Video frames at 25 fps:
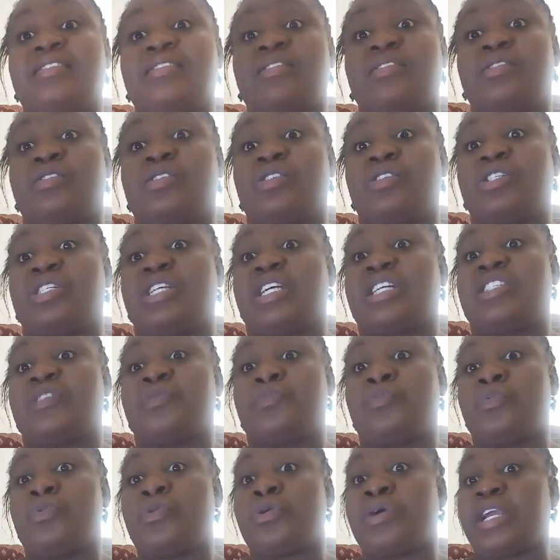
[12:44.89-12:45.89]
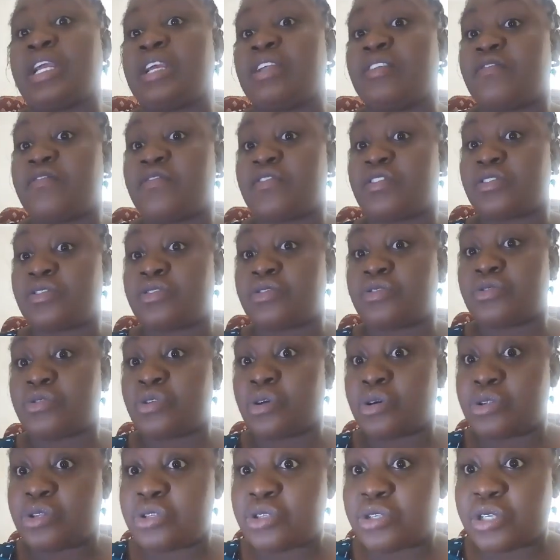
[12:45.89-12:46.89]
such as poor
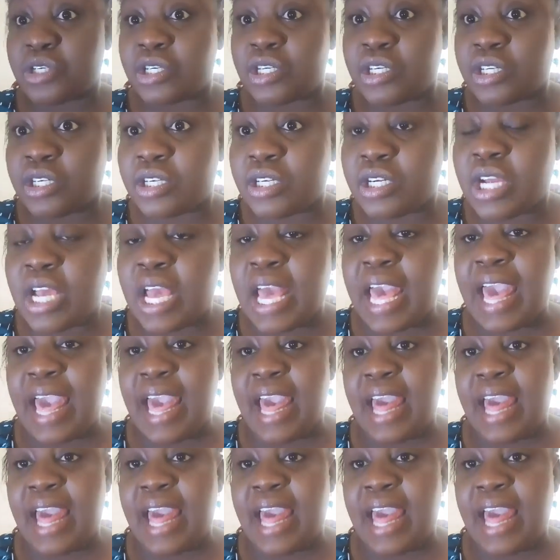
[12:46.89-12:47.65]
infrastructure.